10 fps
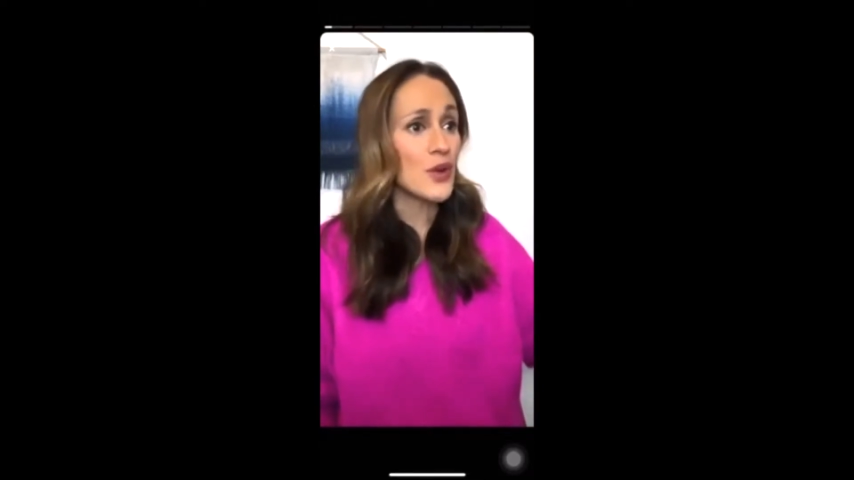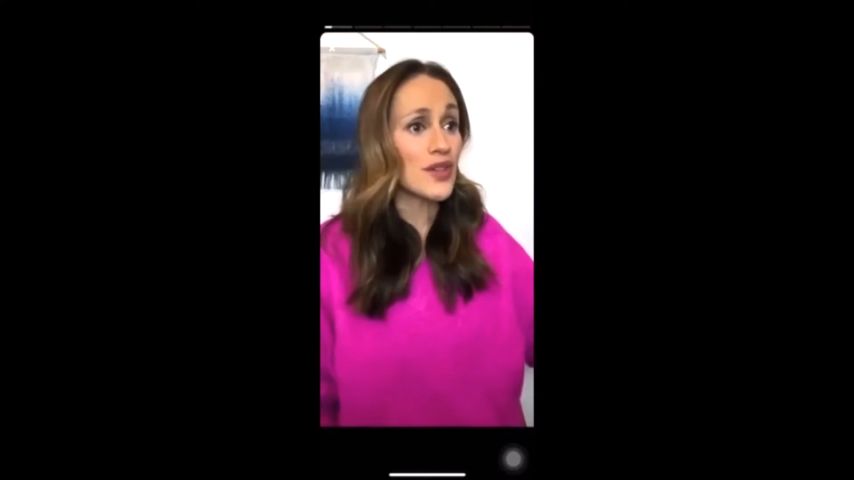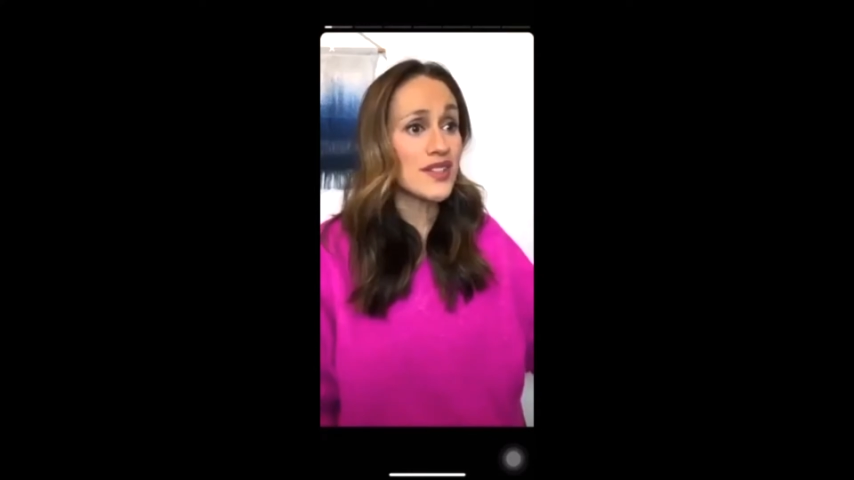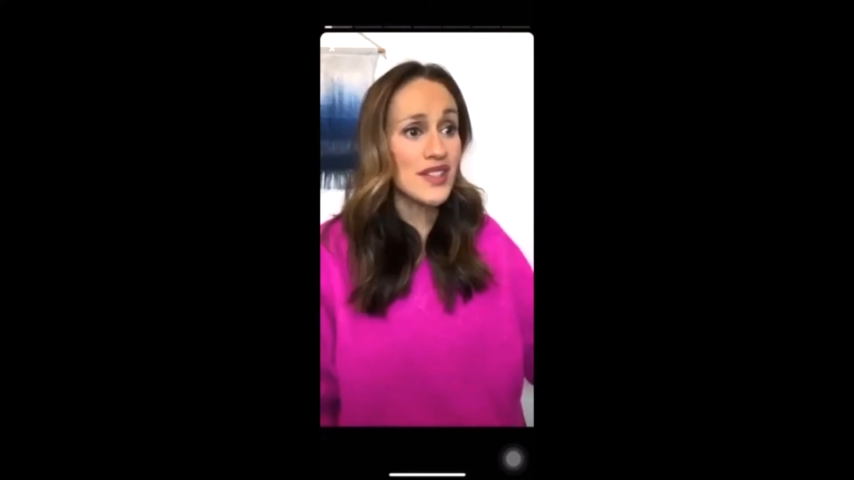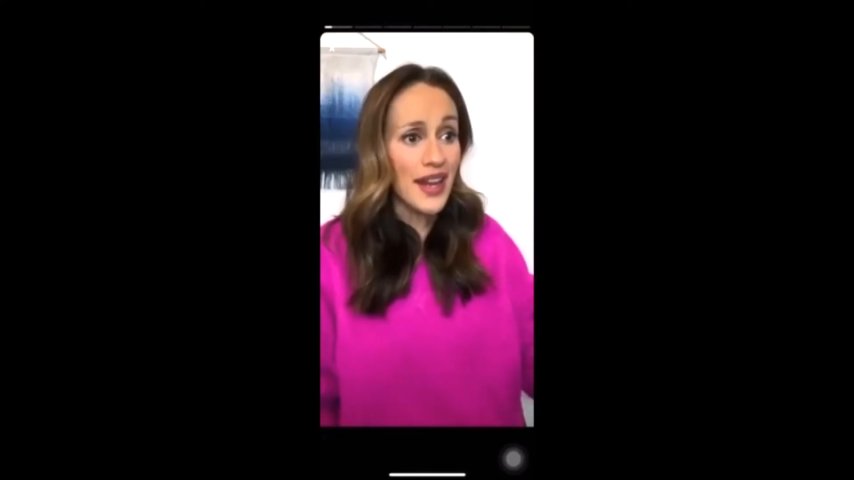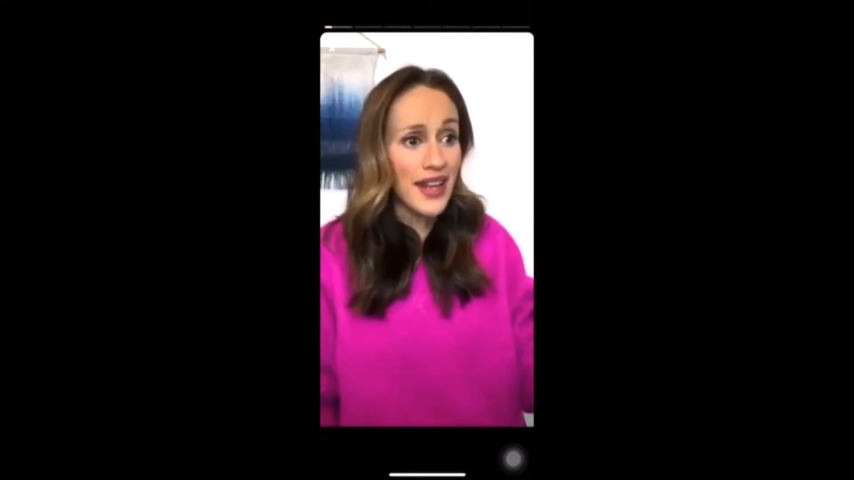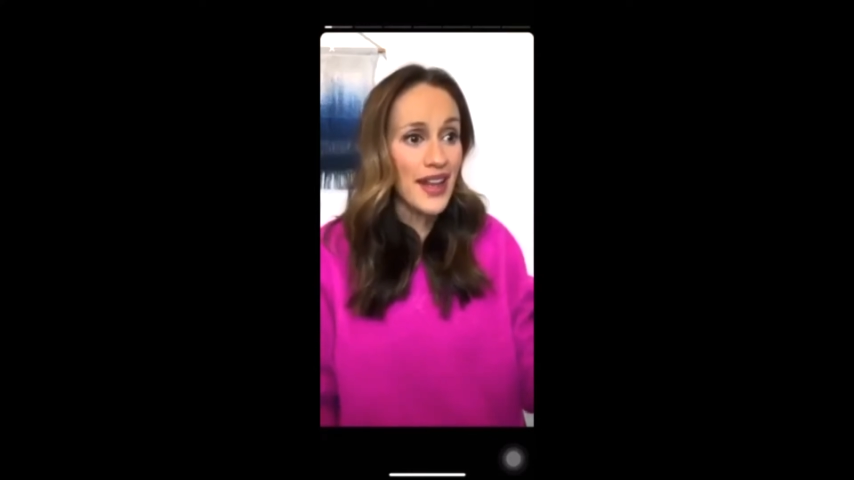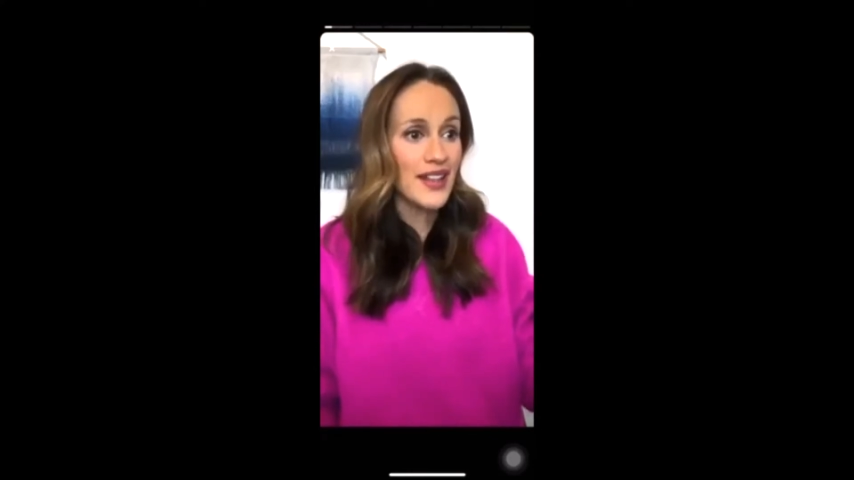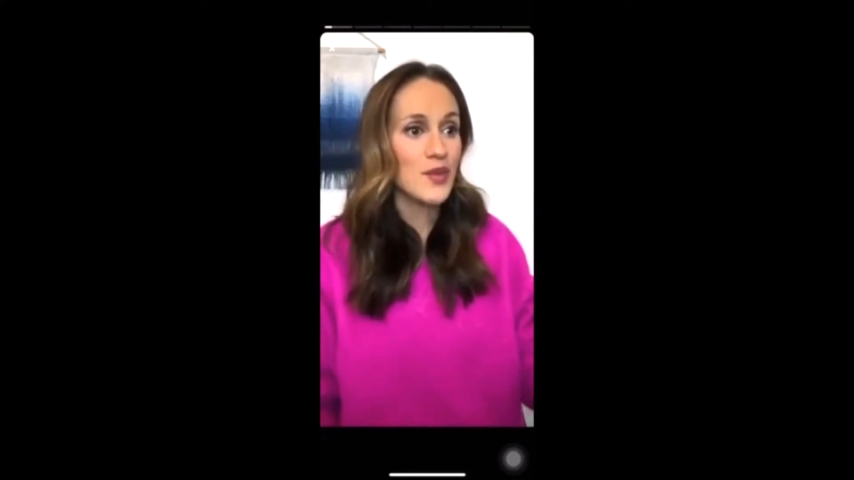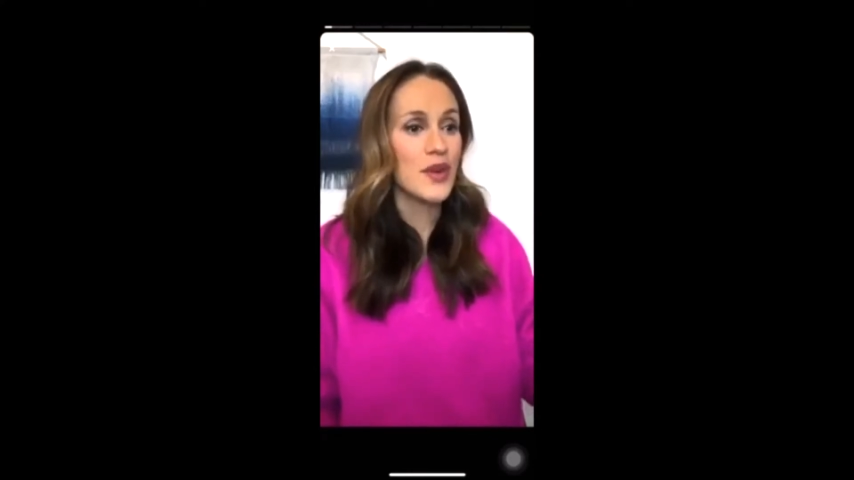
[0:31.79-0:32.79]
or study
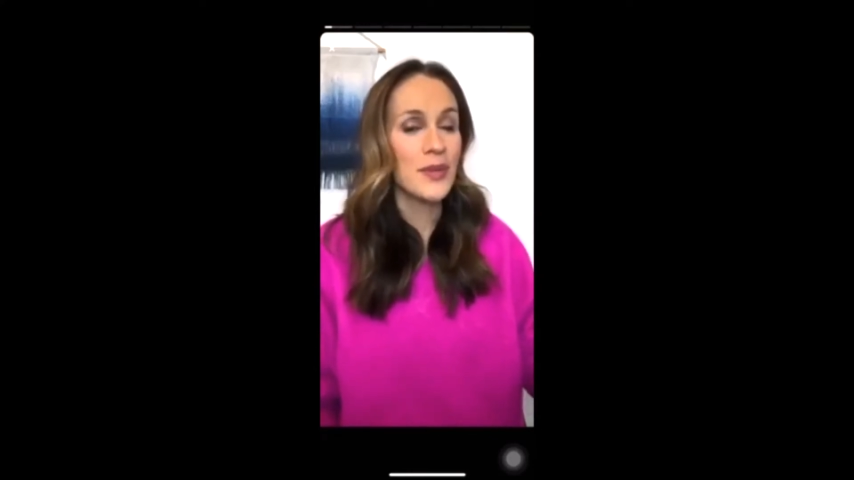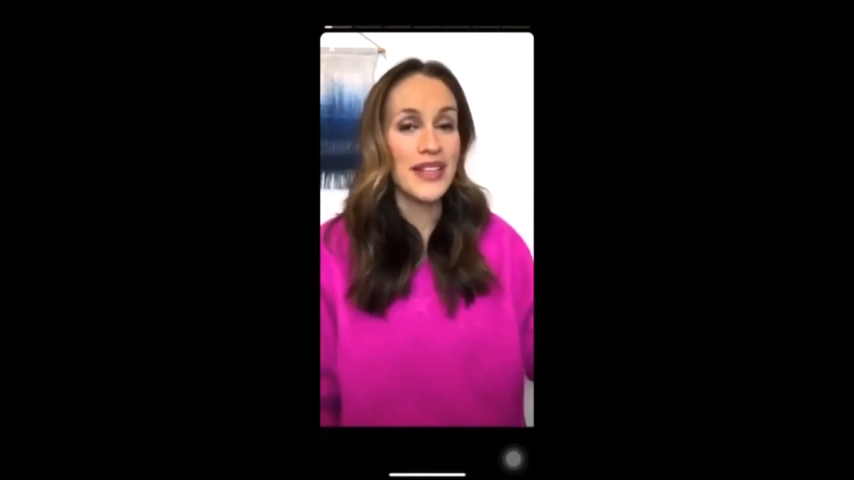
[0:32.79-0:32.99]
God's word,